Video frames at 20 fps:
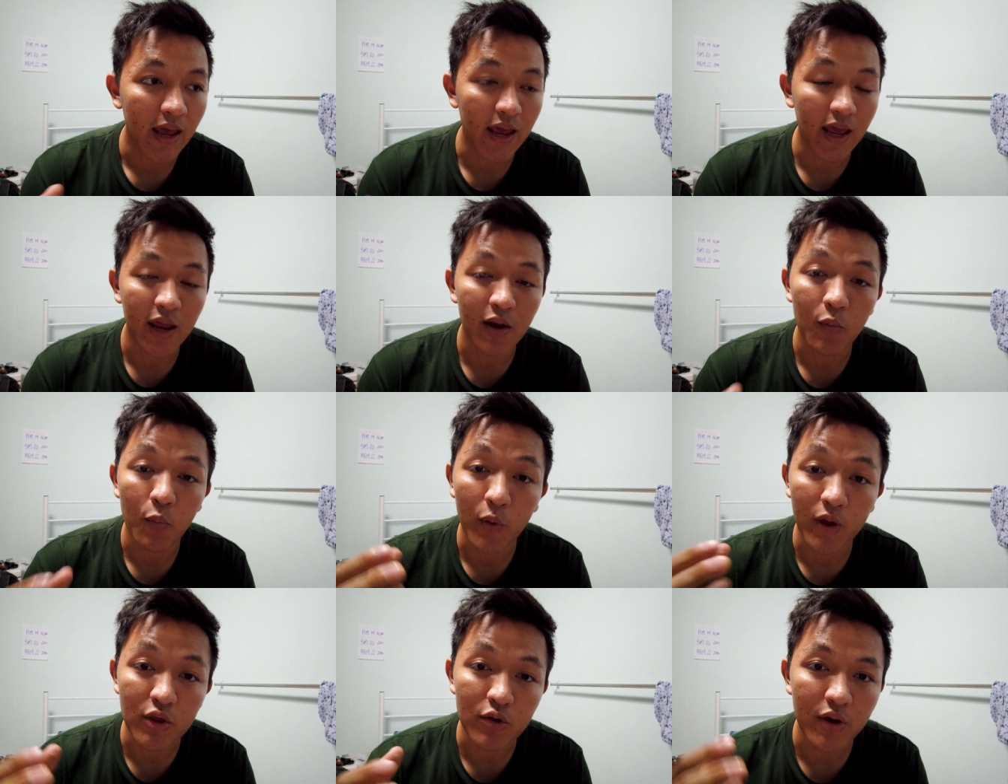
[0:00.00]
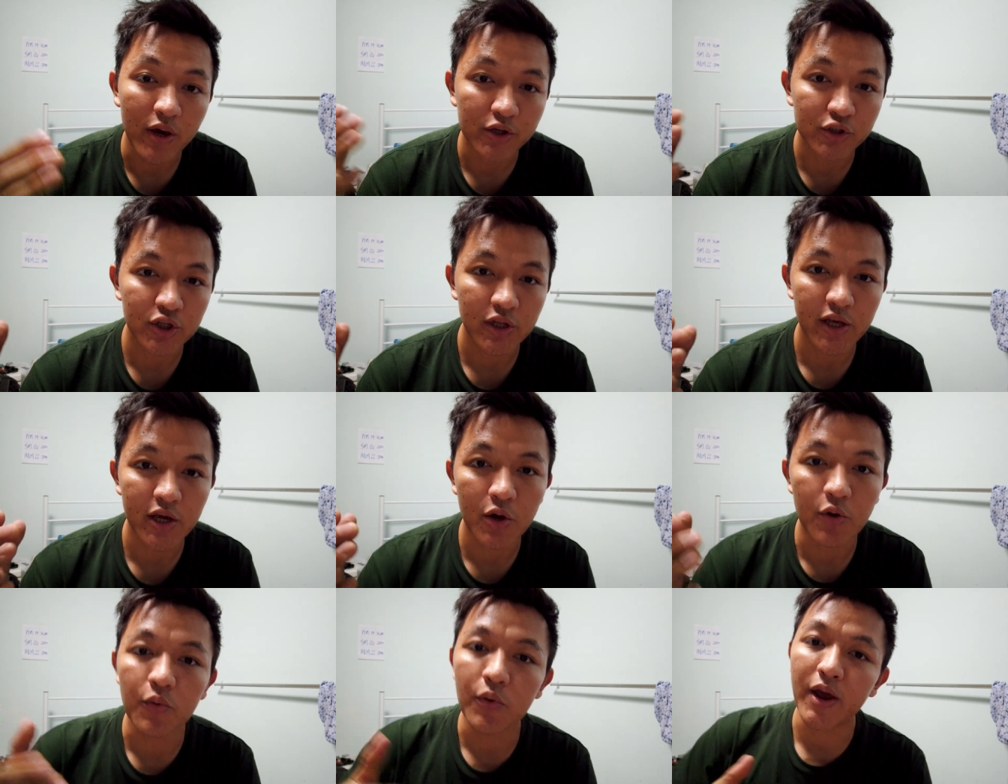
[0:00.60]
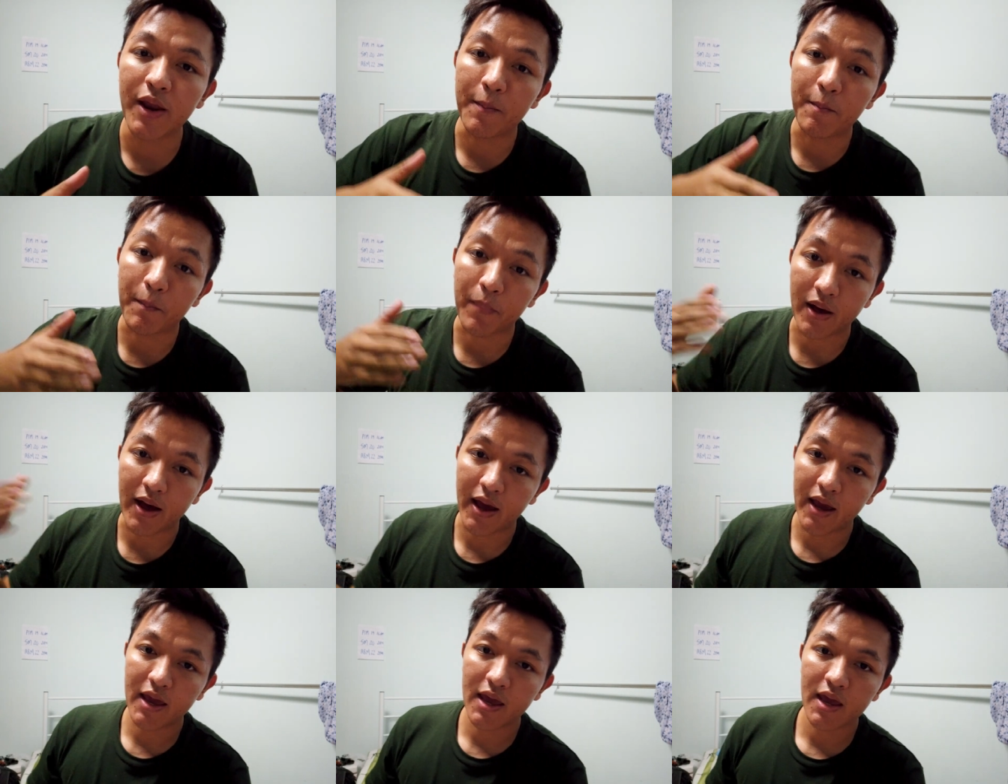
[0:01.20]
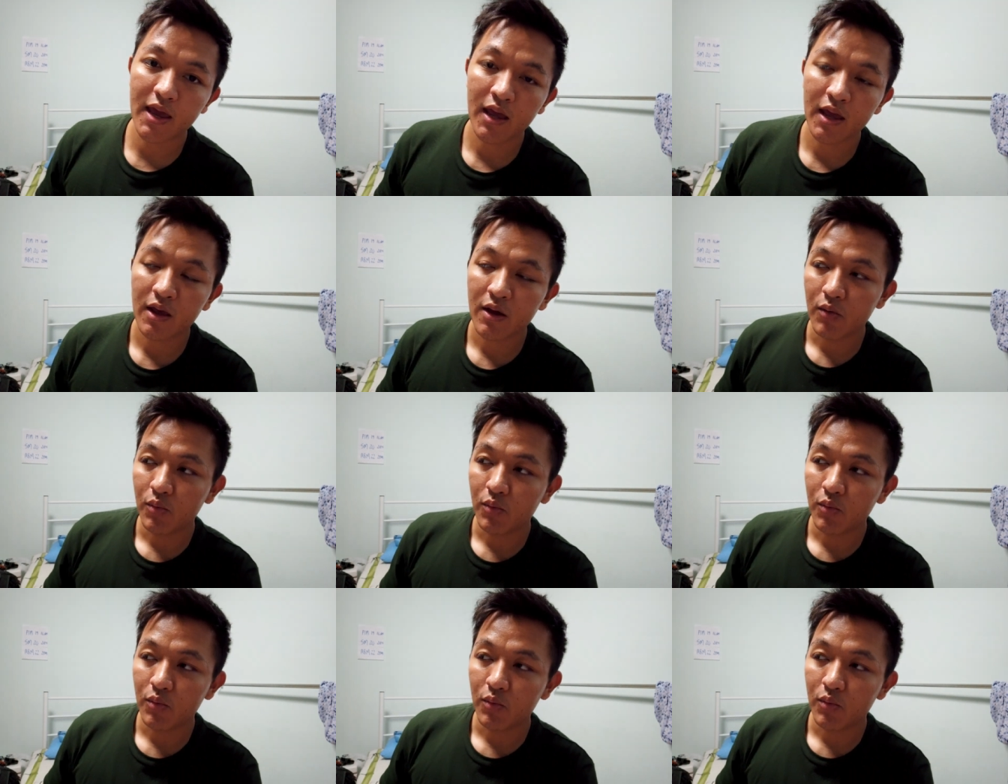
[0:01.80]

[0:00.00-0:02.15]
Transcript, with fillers: And when you actually go and buy,